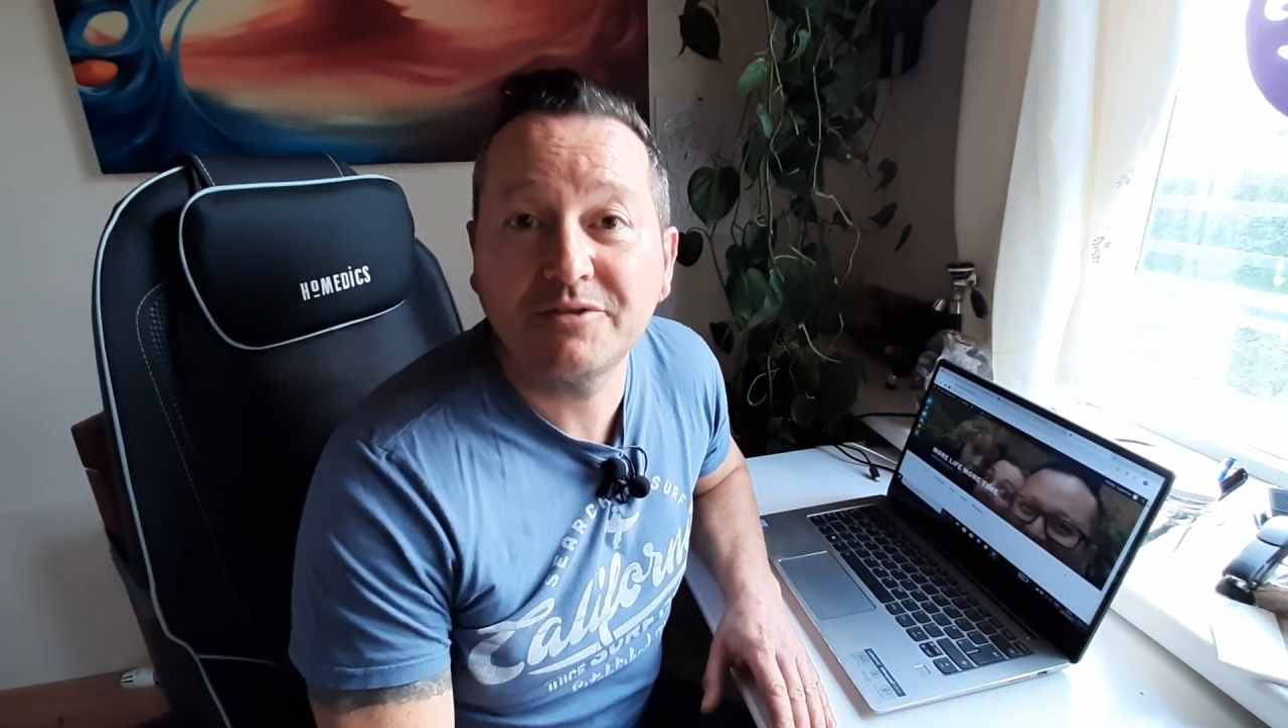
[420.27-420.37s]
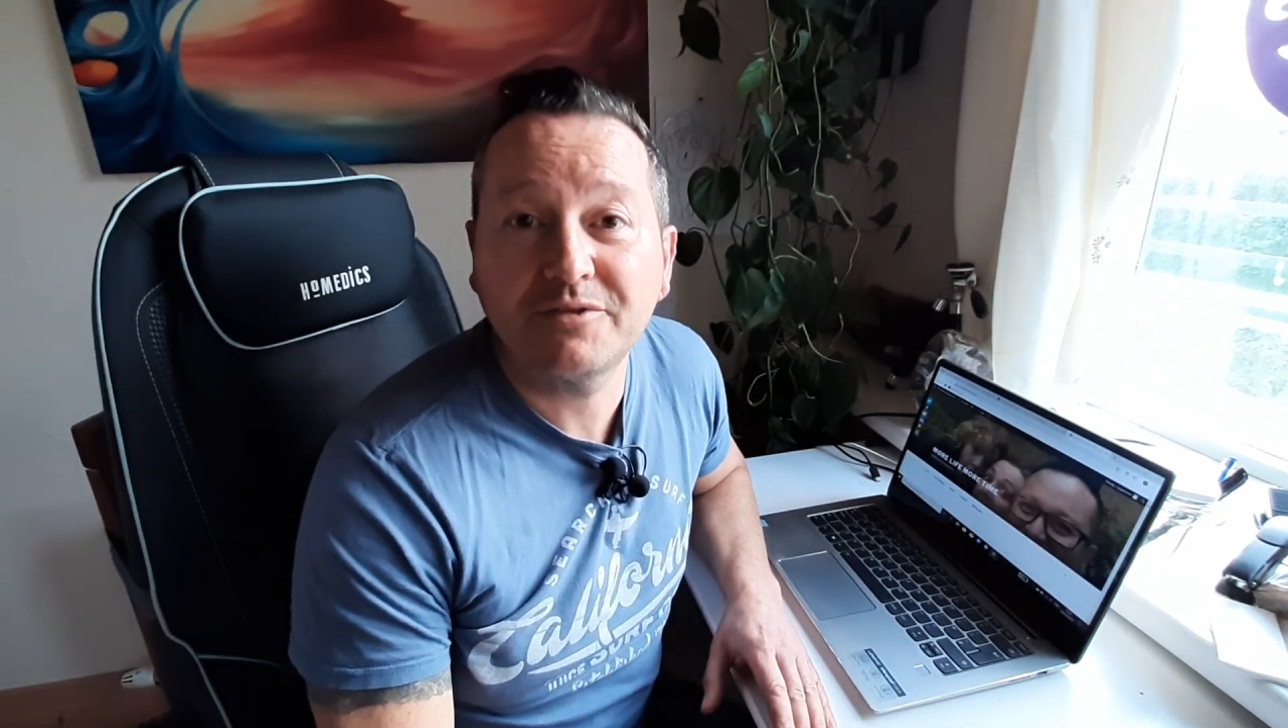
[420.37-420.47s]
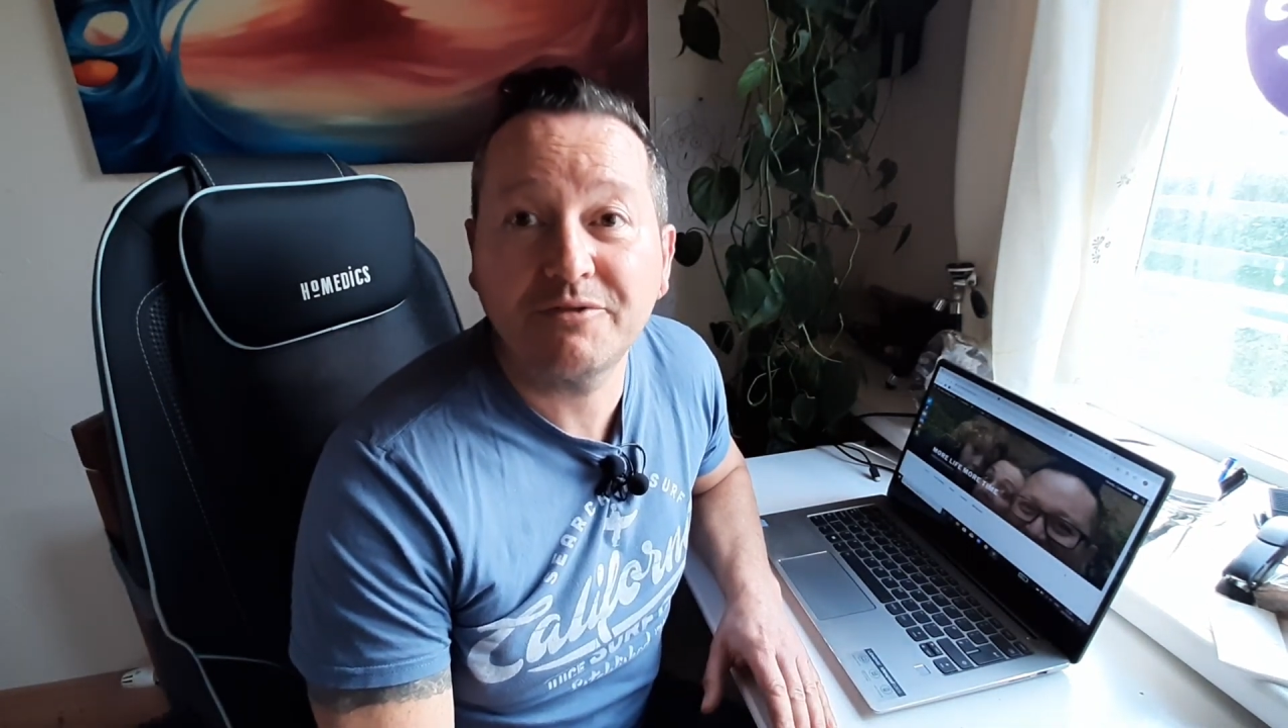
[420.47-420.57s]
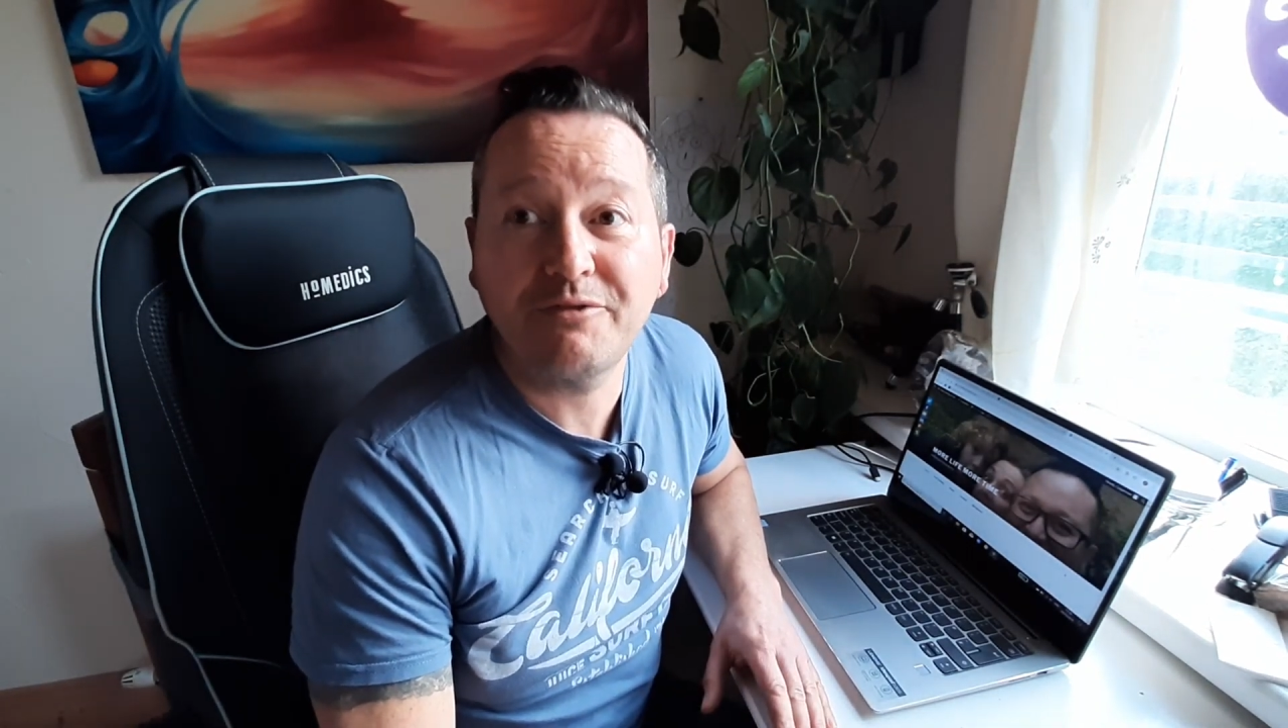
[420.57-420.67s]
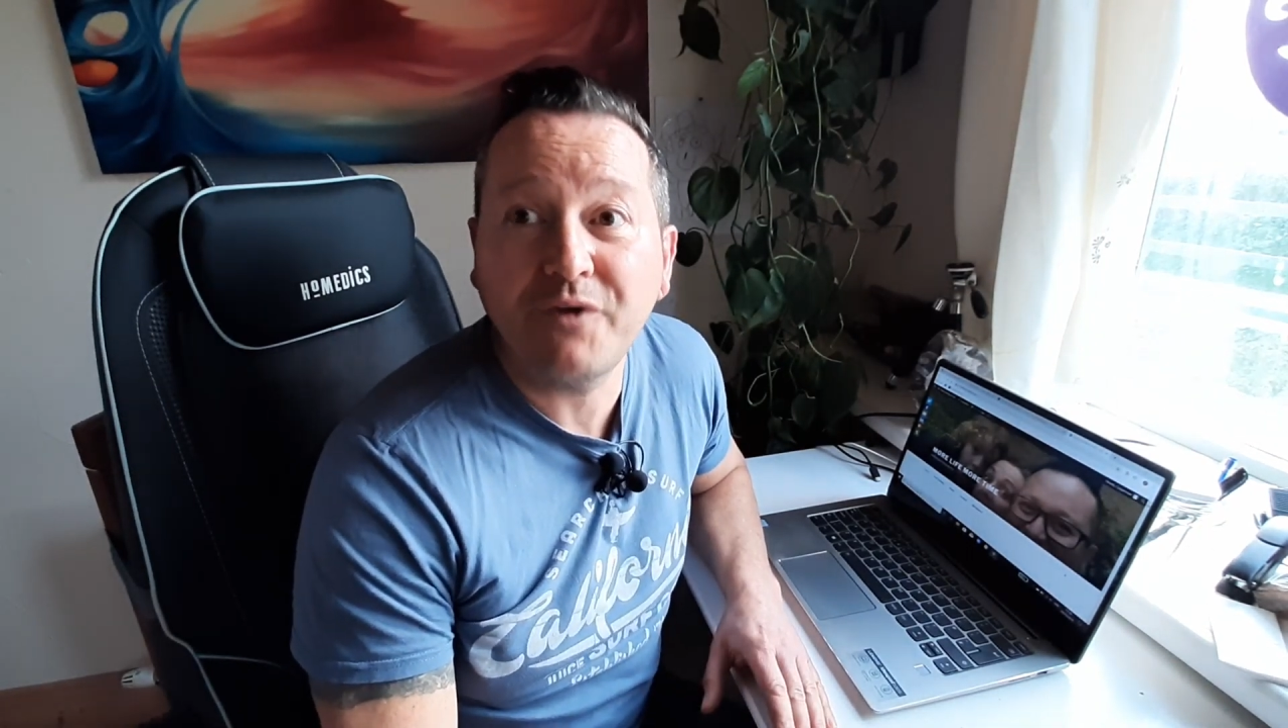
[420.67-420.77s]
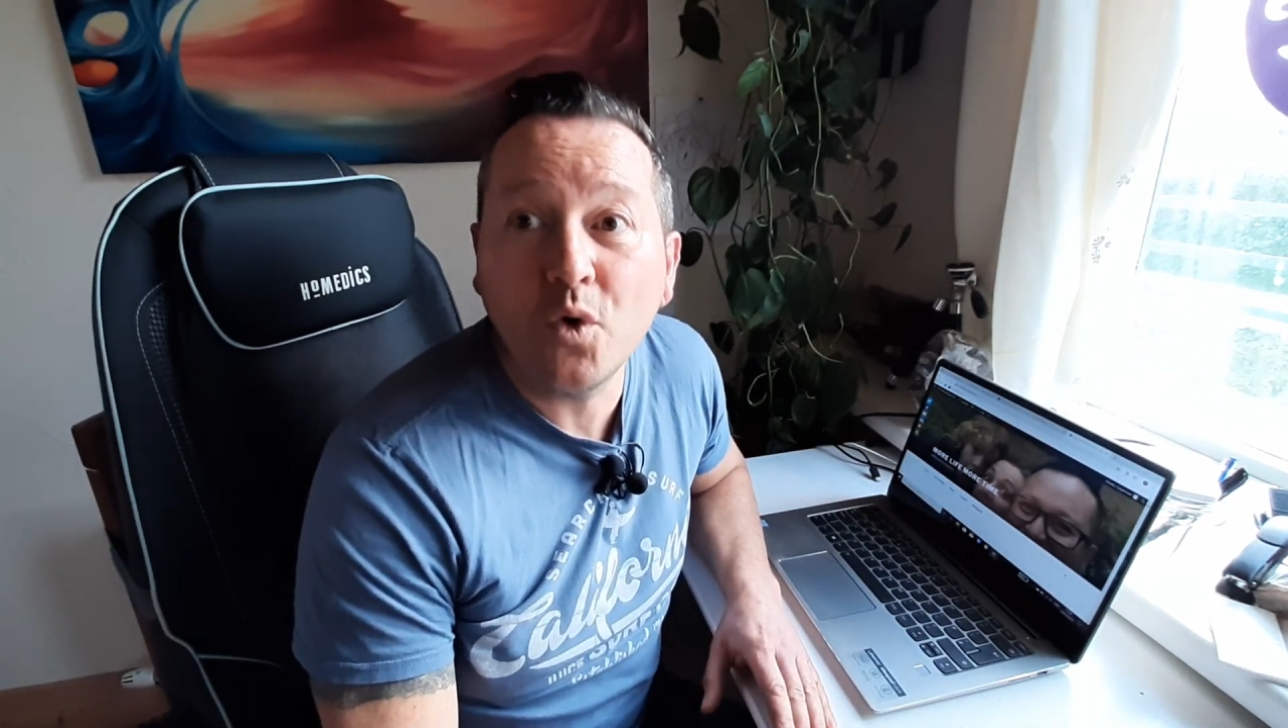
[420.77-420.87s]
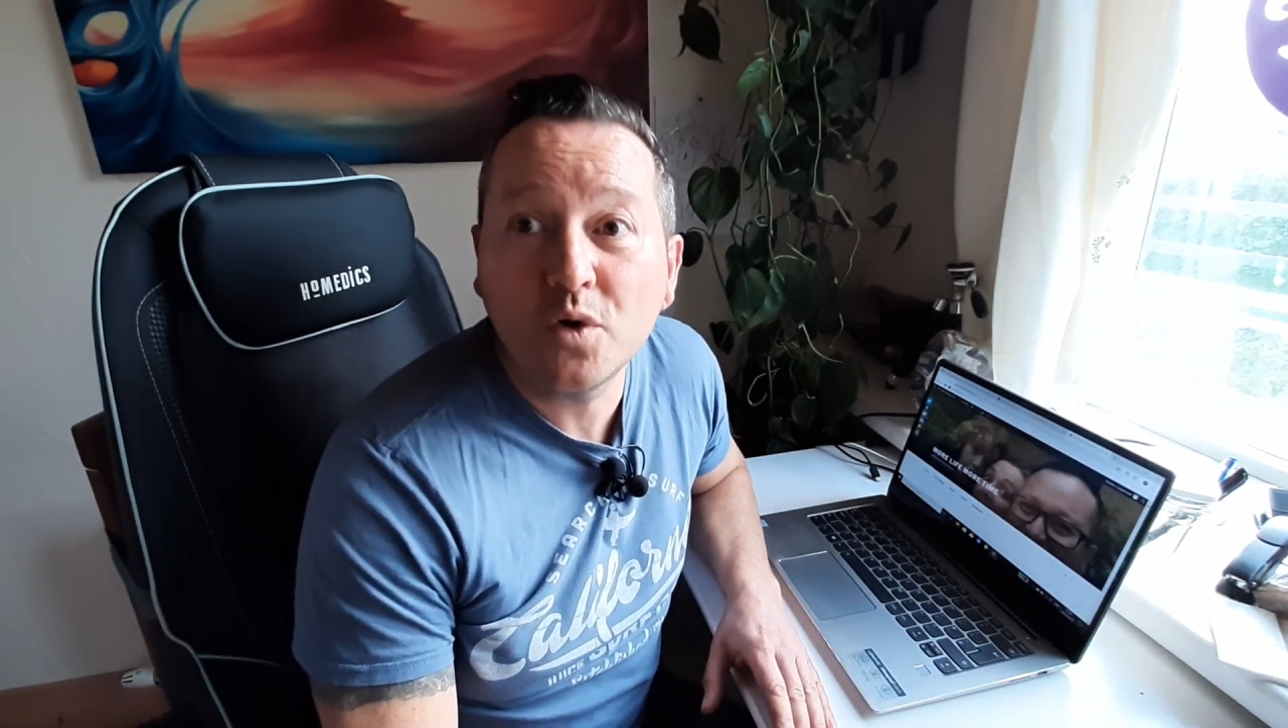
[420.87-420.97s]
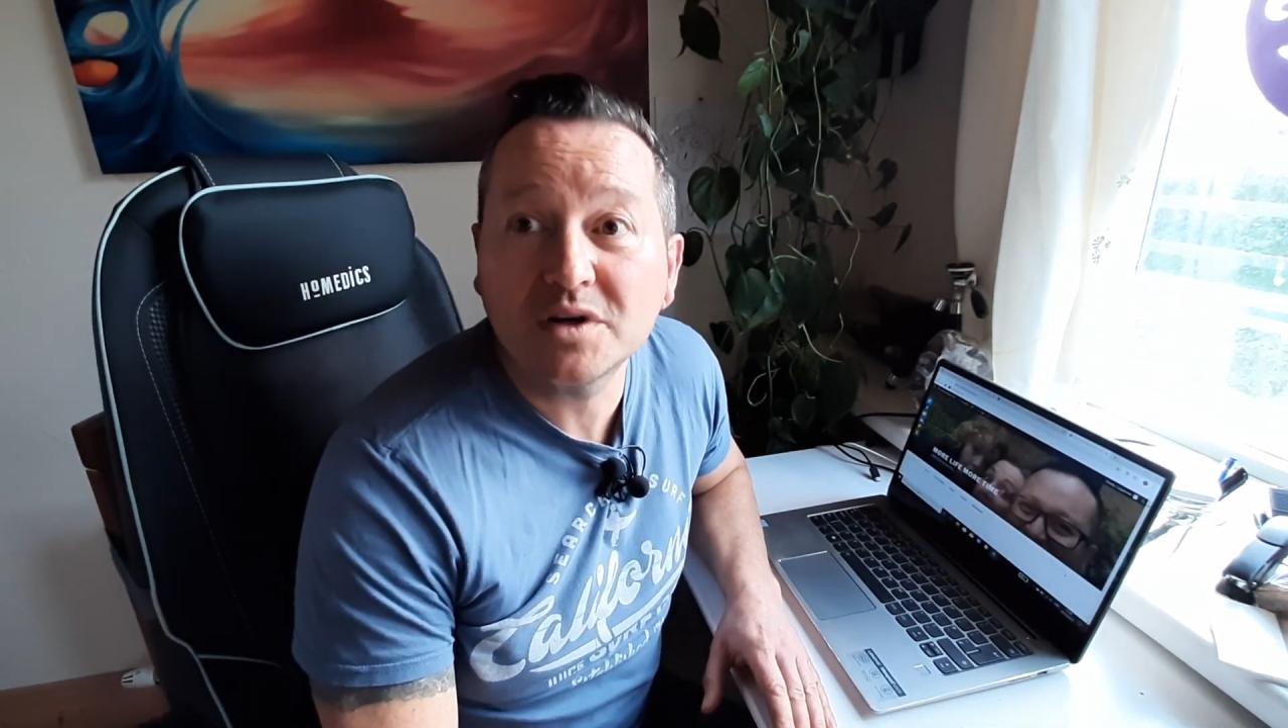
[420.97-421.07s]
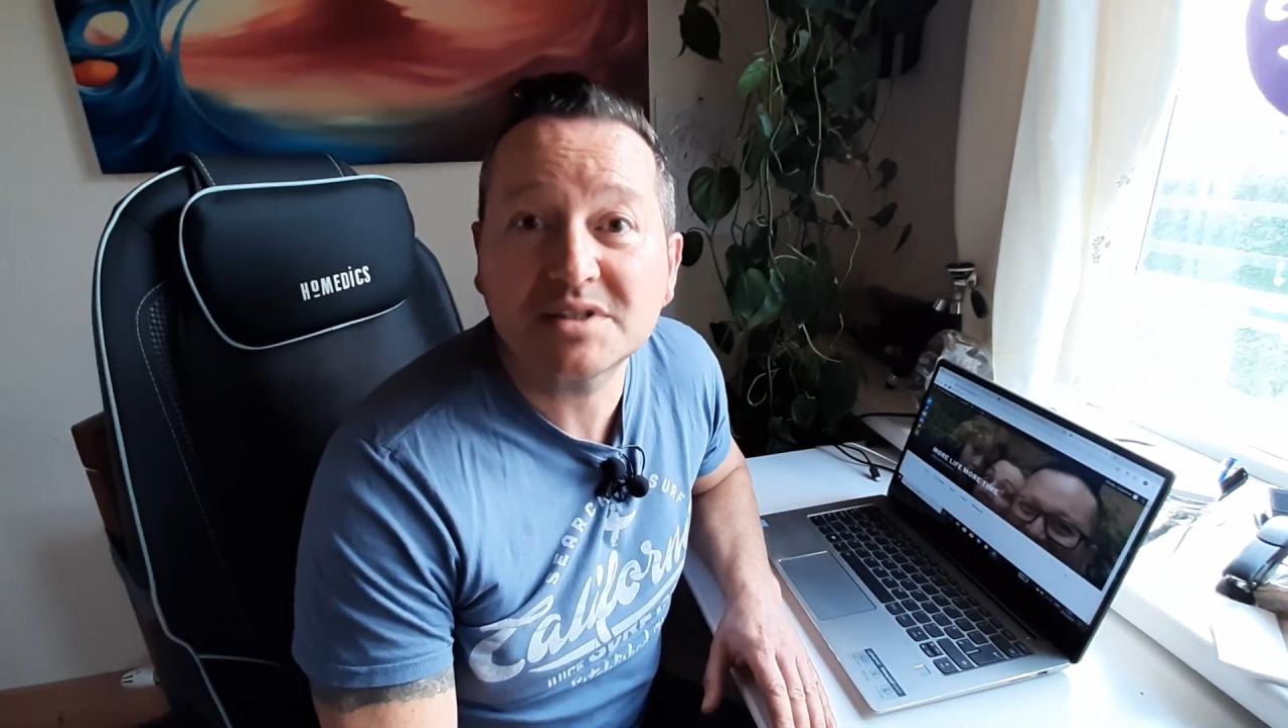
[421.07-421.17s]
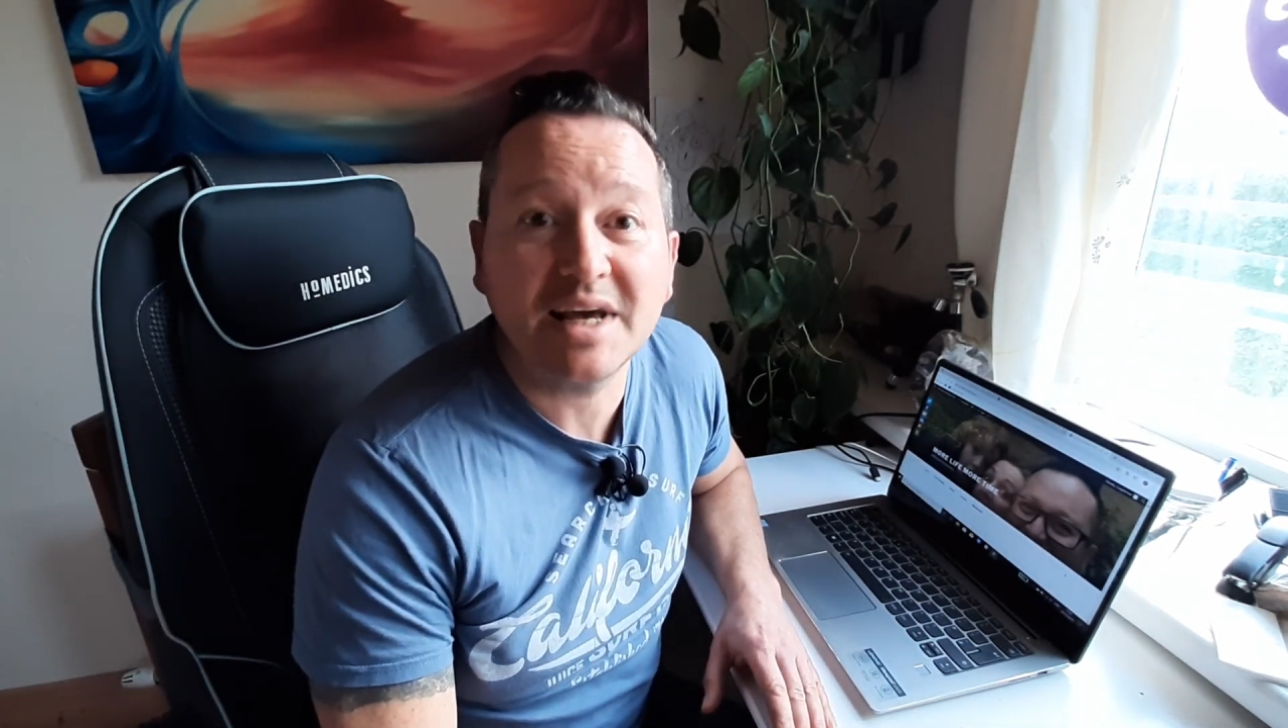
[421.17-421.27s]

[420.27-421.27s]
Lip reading: focus